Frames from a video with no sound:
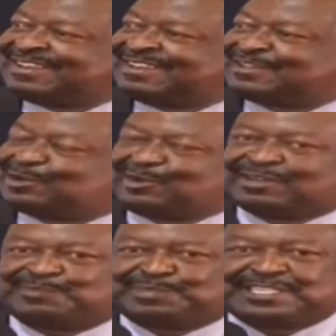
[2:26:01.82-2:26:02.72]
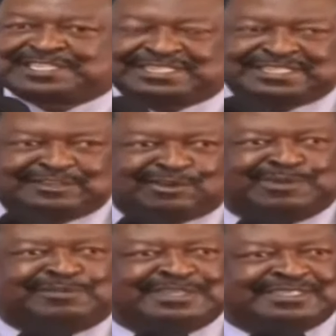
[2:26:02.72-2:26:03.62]
and he called a PC or
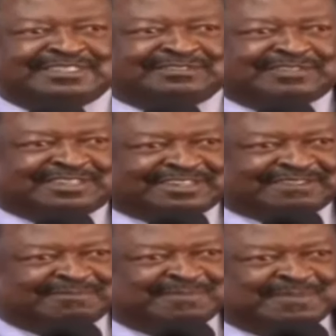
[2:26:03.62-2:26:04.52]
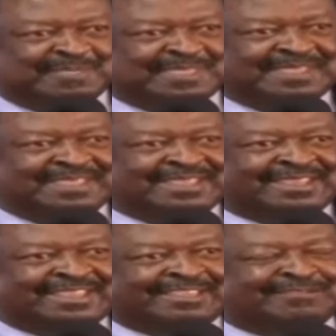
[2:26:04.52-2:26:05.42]
permanent secretary,
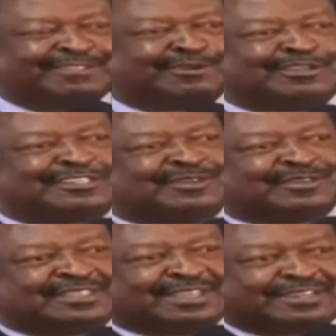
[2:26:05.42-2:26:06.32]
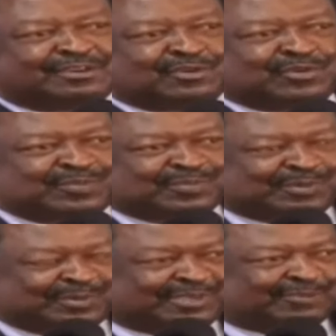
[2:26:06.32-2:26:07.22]
even though he's not in that
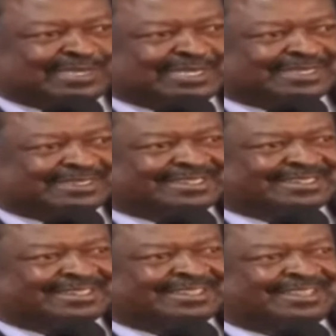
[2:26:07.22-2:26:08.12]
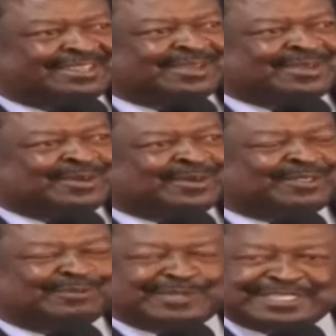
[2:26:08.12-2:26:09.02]
room with a PS
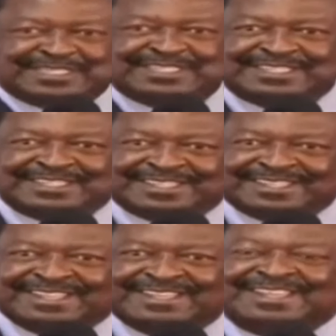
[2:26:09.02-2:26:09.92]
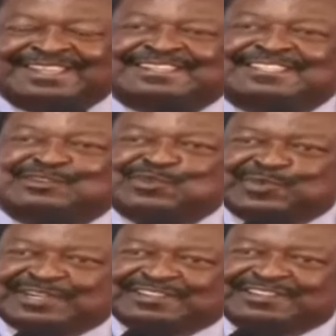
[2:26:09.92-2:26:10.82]
or the PC, it is
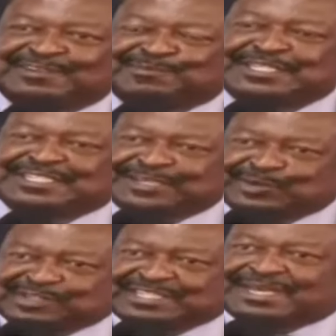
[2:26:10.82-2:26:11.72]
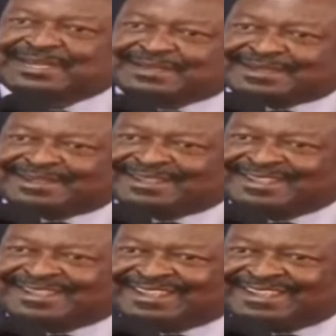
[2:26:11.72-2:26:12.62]
rumored that the PC would stand
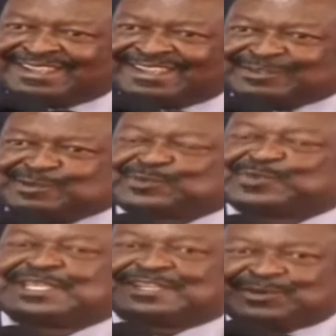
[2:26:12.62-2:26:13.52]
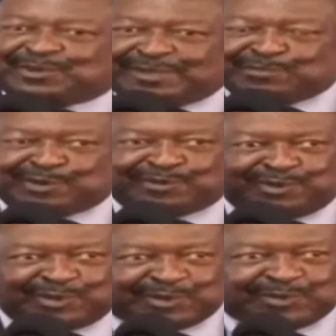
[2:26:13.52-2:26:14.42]
to speak to him on
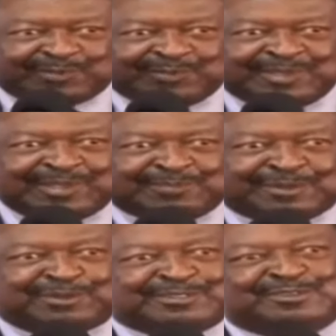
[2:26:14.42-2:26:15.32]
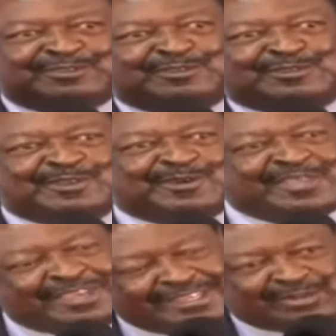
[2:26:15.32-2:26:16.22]
phone because he was not sure
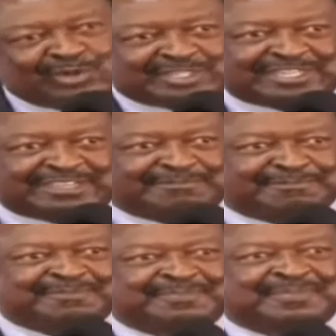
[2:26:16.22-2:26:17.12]
whether he's watching him.